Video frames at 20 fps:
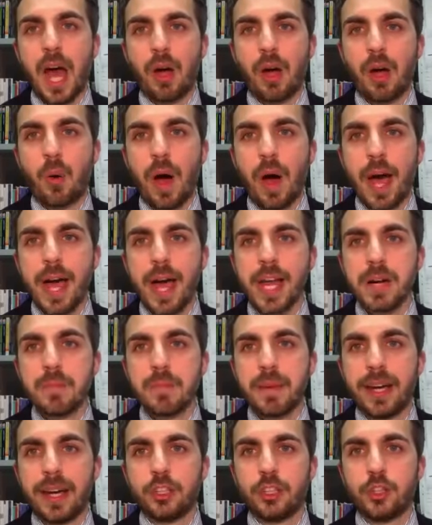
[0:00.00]

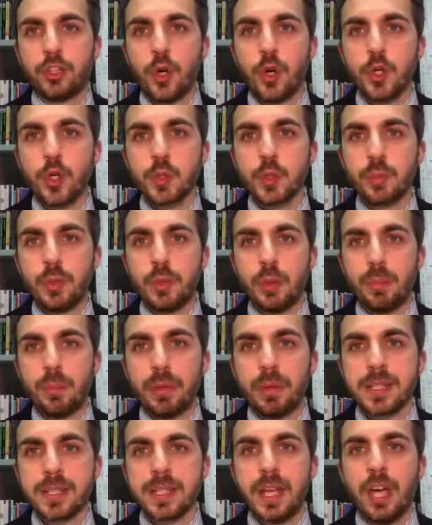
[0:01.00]
acquired by those
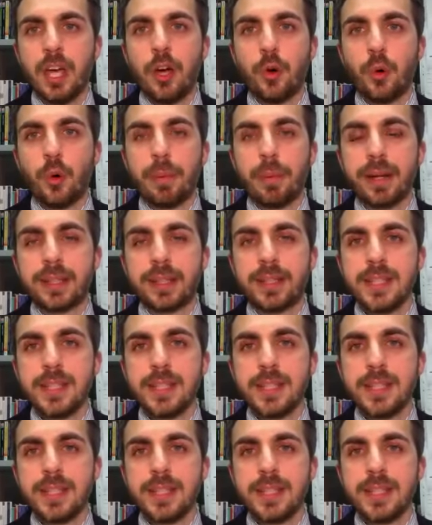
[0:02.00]
pupils who